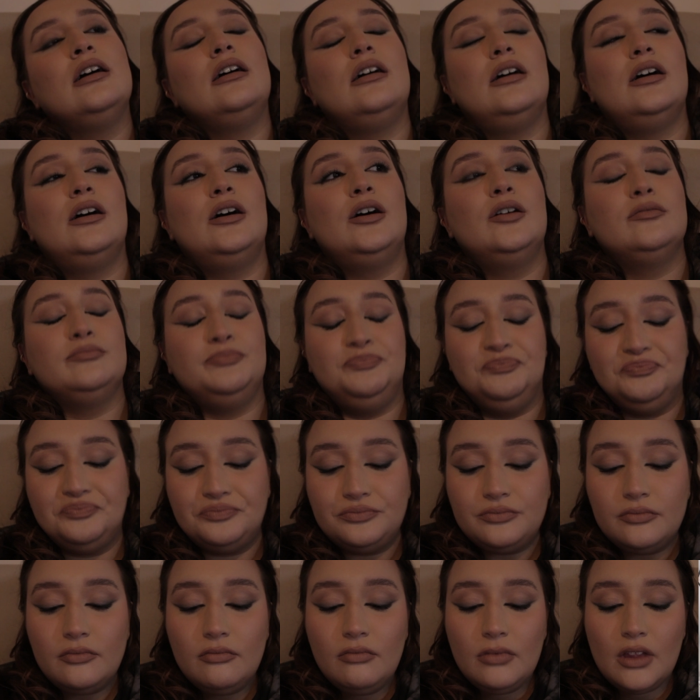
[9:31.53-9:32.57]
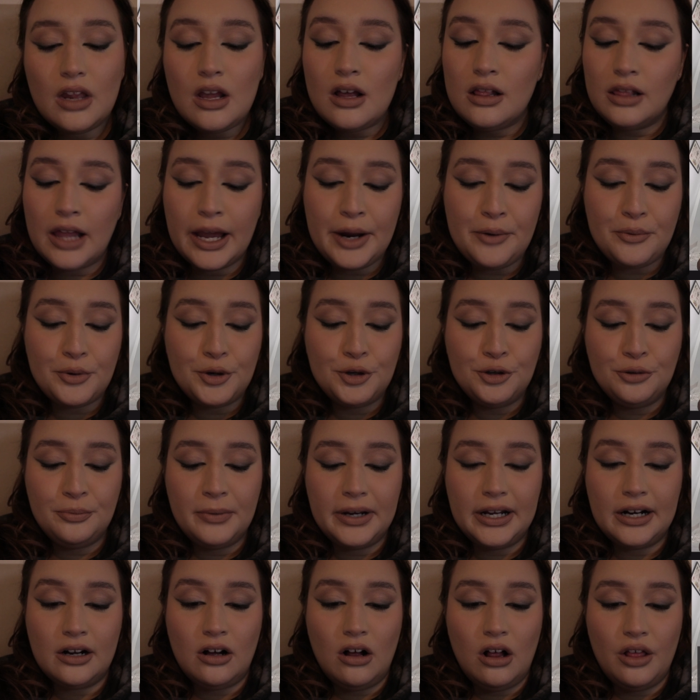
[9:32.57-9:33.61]

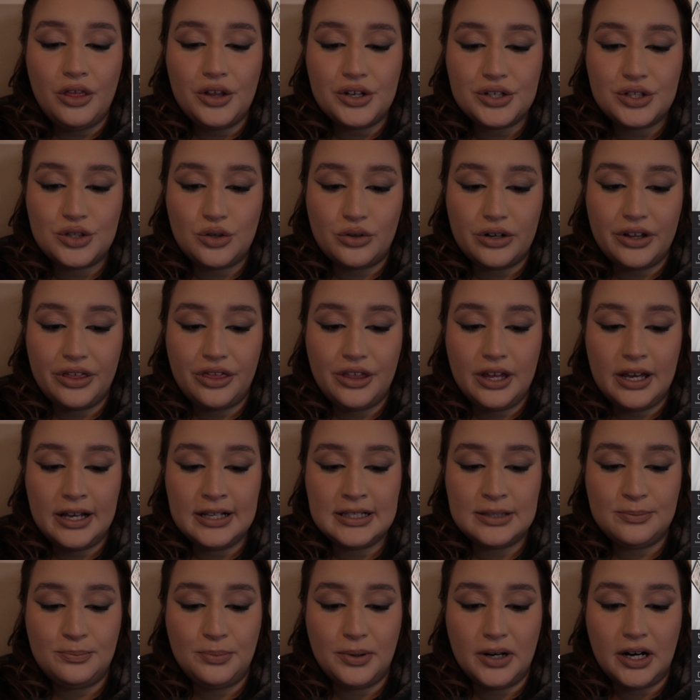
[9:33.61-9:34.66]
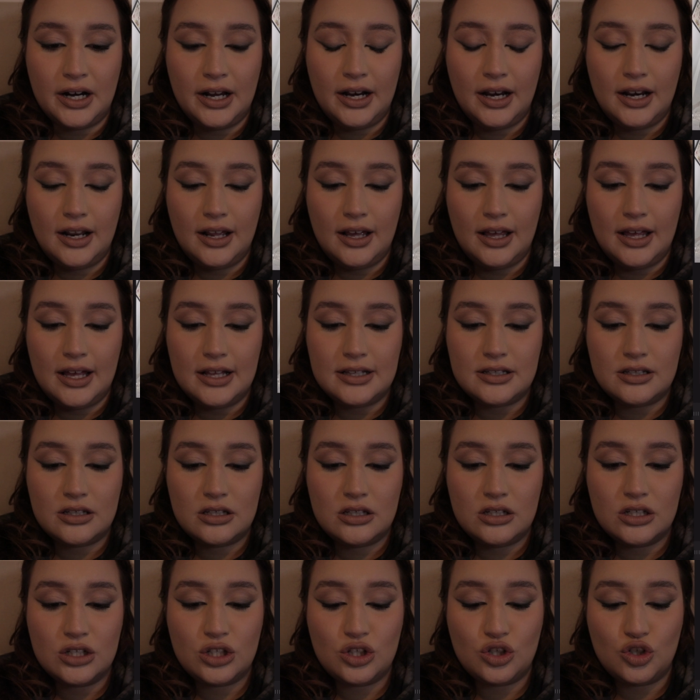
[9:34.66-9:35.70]
Lightroom and all those sort of things, but
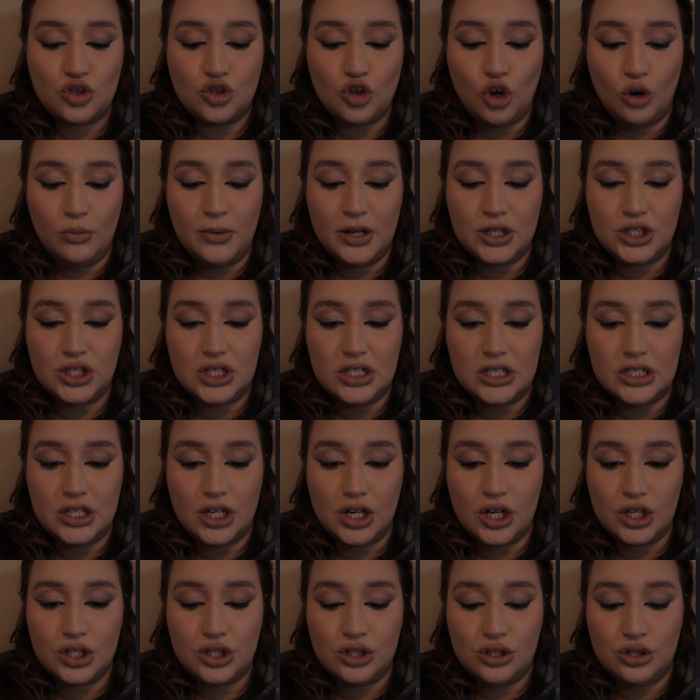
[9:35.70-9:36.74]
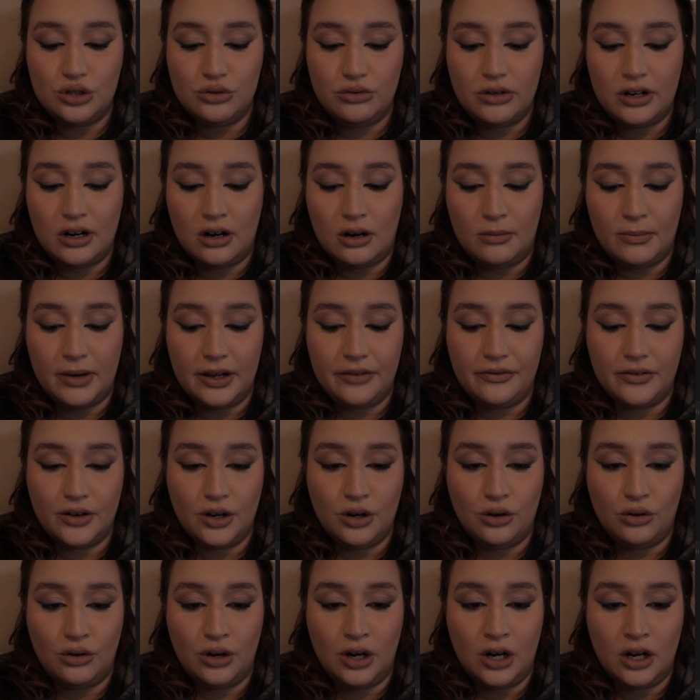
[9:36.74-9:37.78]
it's just so much easier to do it on my
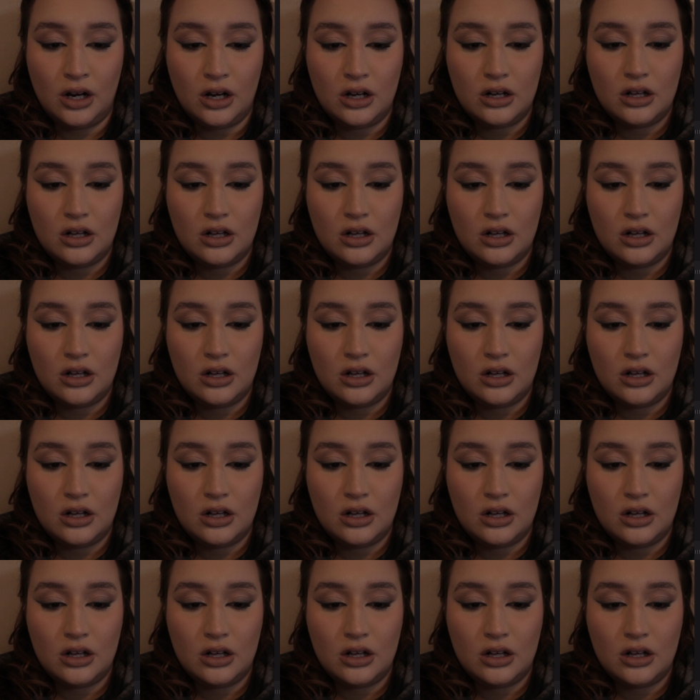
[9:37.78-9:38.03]
phone.